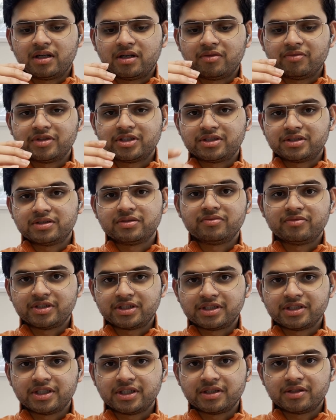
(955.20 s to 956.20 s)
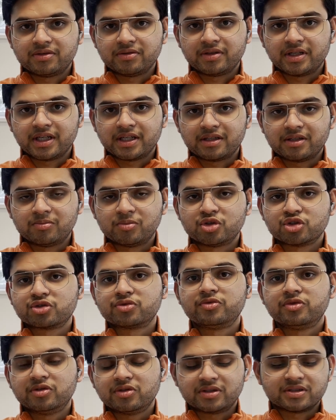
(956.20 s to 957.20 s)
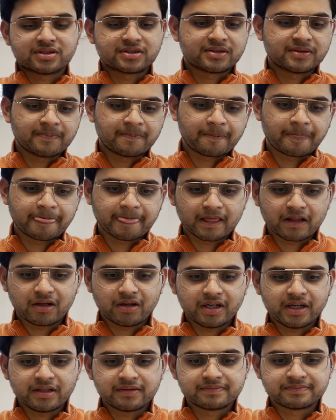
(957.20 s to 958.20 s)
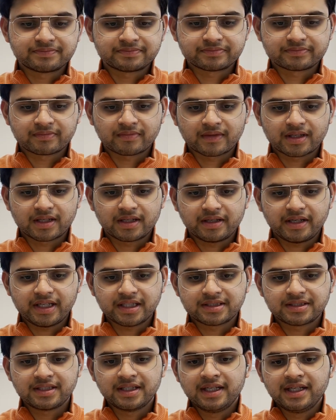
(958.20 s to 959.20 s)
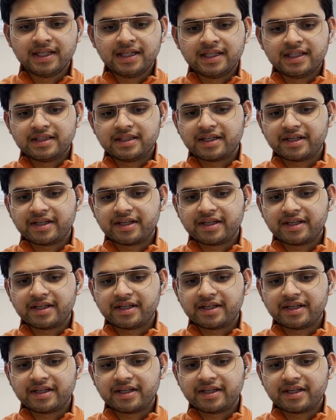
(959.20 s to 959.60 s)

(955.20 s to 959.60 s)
which need to get the most focus. All right. Next, the